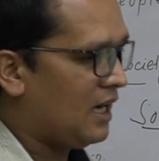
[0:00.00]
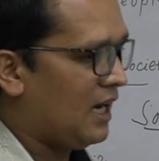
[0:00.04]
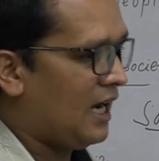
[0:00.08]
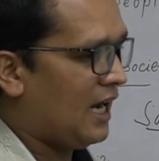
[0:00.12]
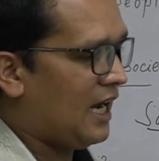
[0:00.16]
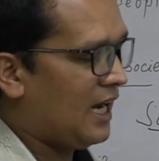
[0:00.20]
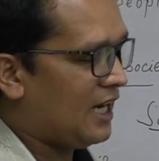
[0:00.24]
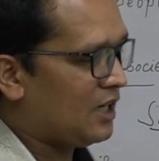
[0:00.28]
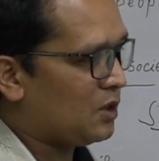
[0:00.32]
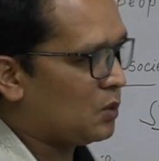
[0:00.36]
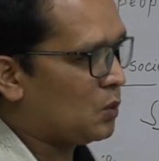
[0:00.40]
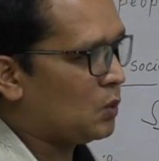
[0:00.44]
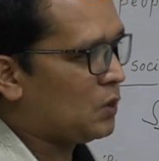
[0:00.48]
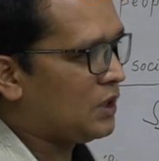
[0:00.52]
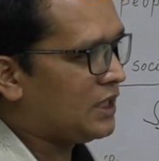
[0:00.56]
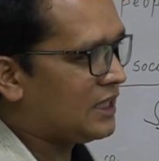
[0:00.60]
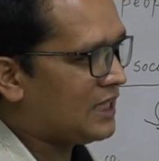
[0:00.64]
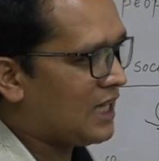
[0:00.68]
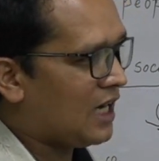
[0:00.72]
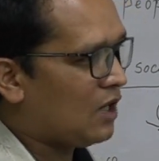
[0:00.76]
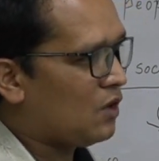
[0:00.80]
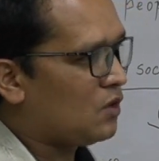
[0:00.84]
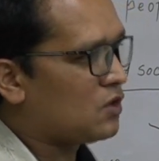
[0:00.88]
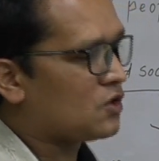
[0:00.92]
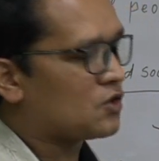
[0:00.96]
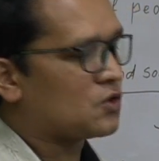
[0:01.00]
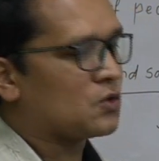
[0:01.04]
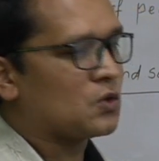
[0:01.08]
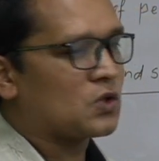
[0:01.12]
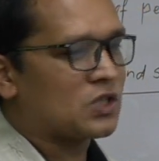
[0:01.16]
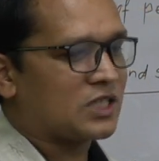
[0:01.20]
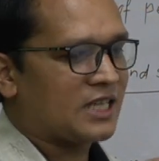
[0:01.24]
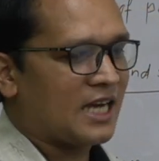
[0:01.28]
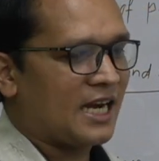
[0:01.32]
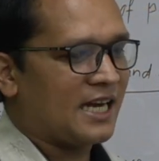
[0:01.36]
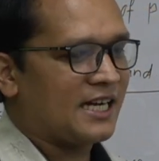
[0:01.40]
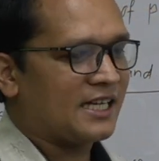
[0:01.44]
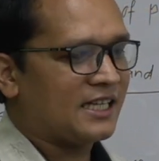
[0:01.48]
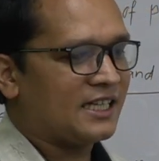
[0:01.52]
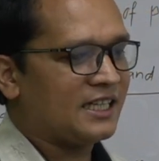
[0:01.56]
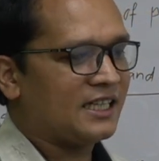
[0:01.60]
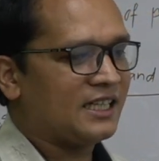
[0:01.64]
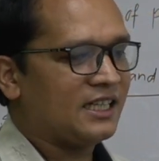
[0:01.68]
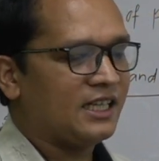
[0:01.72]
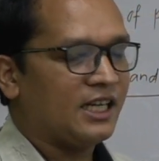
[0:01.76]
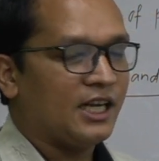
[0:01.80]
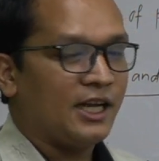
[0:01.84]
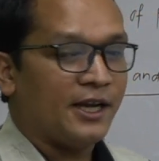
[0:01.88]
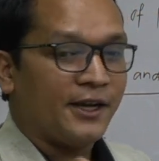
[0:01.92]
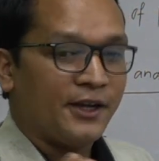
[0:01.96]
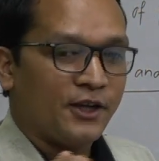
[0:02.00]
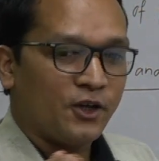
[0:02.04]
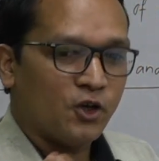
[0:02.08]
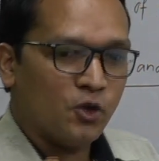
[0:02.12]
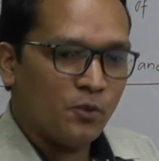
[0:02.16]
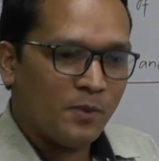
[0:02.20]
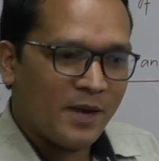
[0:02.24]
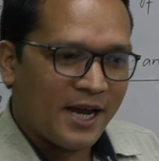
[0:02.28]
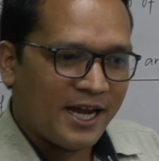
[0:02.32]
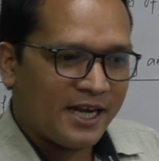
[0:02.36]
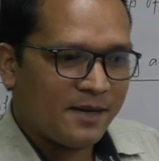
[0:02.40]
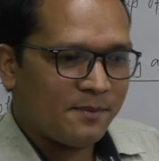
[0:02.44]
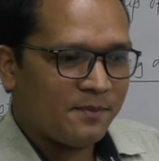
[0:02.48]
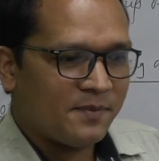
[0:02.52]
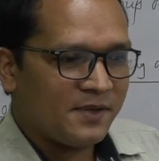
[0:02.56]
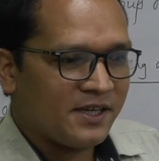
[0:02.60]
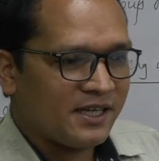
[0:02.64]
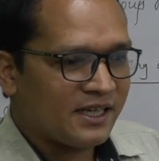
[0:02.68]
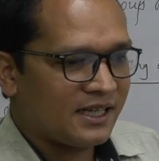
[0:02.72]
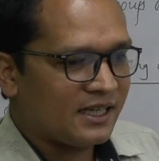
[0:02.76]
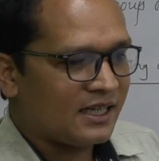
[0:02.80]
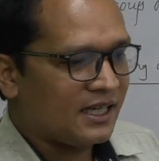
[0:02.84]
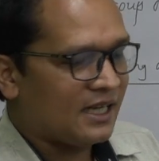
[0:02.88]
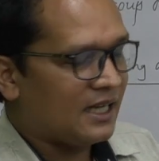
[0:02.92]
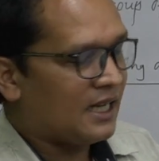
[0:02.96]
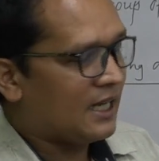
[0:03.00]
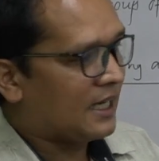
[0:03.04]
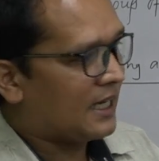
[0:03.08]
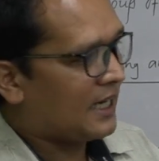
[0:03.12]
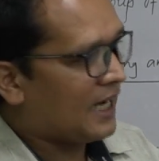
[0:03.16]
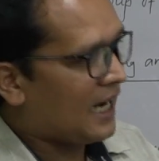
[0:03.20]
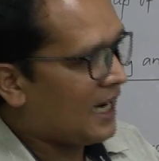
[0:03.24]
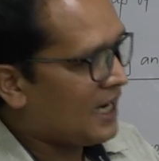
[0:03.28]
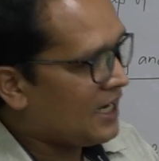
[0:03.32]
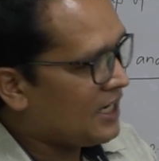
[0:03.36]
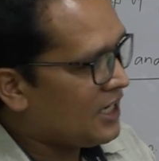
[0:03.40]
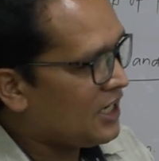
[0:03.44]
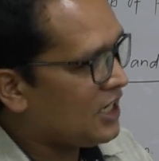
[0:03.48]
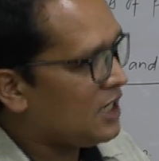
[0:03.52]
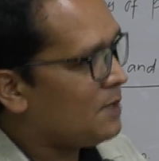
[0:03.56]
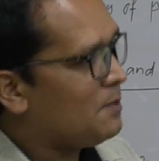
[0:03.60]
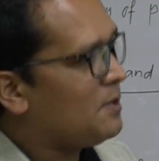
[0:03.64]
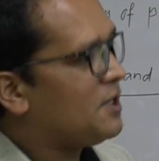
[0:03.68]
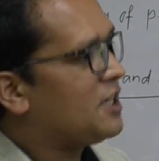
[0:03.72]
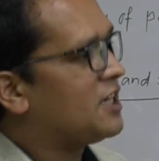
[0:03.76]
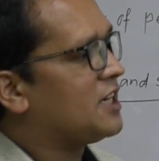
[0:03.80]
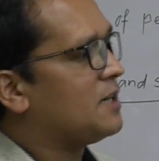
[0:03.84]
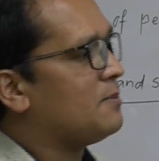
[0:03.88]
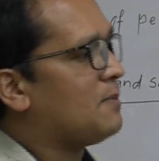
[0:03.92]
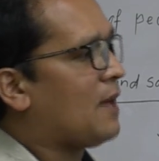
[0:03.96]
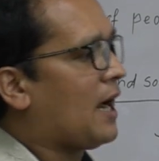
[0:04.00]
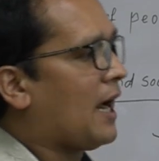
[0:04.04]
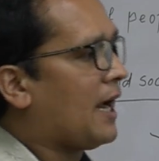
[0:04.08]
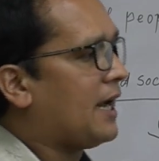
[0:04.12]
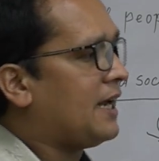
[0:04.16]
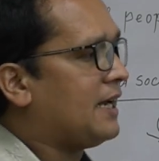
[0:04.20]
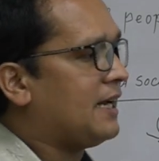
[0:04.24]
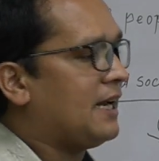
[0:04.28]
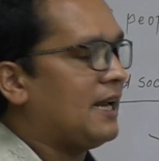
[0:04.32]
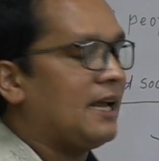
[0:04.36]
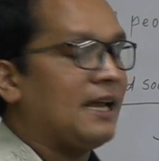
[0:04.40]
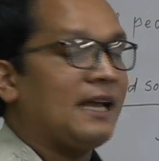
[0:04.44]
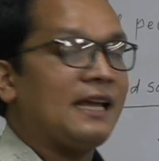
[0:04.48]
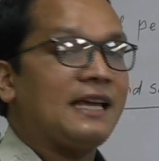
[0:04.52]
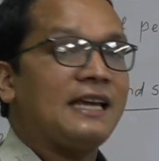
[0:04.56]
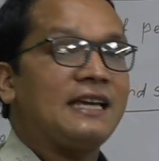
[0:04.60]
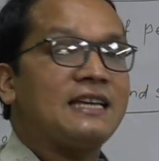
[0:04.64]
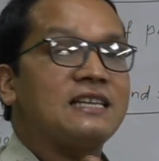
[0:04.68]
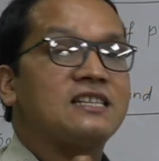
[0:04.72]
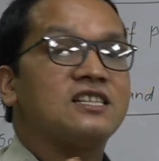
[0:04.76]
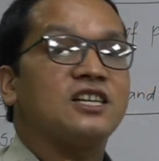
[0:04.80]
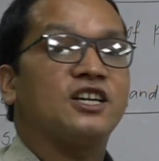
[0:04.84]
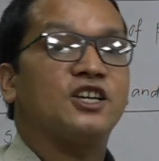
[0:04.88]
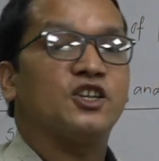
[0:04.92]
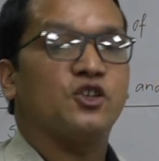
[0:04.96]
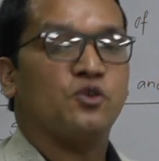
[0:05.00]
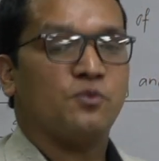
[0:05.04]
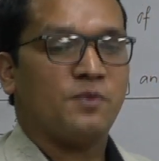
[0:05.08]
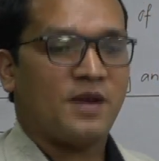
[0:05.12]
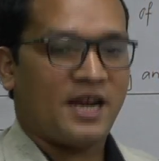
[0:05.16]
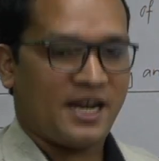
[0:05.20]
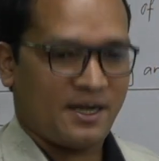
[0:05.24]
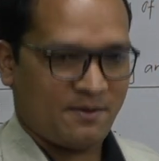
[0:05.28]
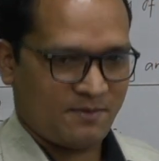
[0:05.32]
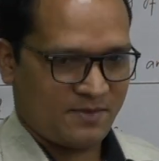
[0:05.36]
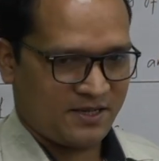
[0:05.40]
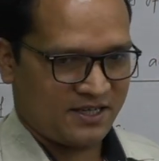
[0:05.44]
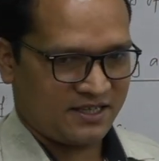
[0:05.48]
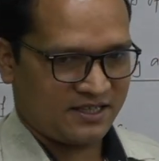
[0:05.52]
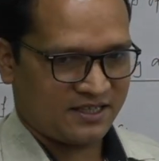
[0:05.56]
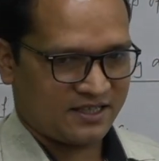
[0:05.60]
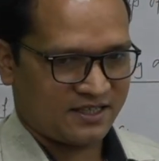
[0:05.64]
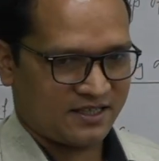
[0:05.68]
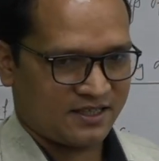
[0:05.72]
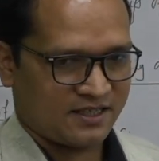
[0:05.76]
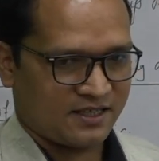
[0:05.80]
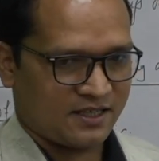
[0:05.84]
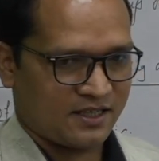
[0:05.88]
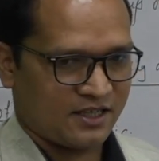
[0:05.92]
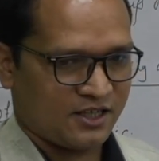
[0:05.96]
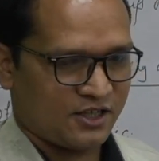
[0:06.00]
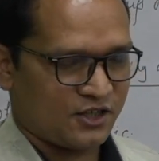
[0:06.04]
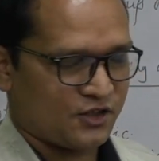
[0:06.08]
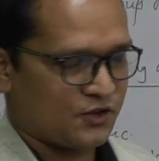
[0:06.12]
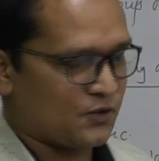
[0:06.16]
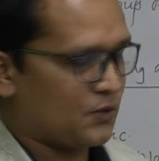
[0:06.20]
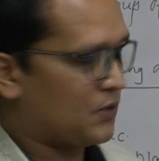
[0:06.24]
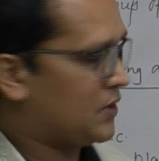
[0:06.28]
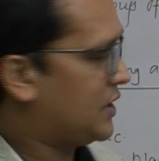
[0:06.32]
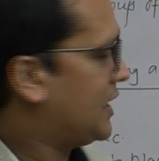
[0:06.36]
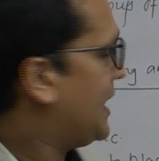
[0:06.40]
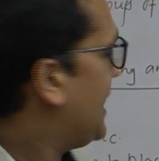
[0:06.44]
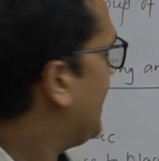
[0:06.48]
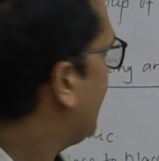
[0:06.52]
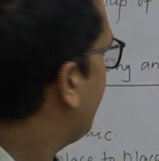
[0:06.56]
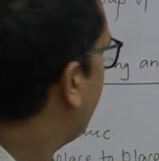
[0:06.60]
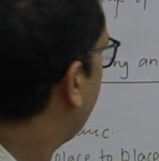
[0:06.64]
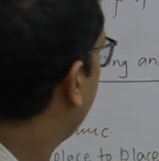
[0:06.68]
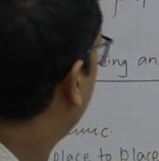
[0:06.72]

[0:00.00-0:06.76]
and without society human being cannot be remain as a human beings. So that